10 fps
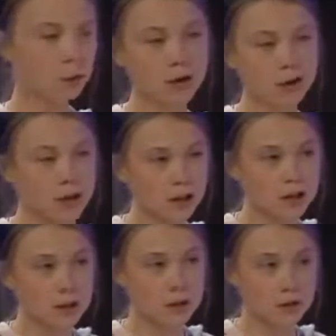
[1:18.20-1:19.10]
We're not
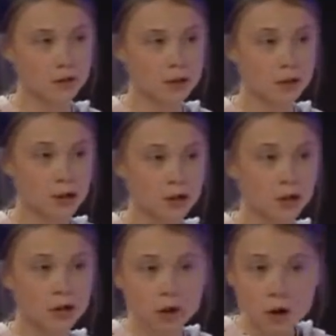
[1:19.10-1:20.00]
telling you to
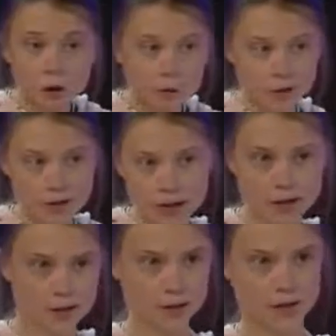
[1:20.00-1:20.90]
offset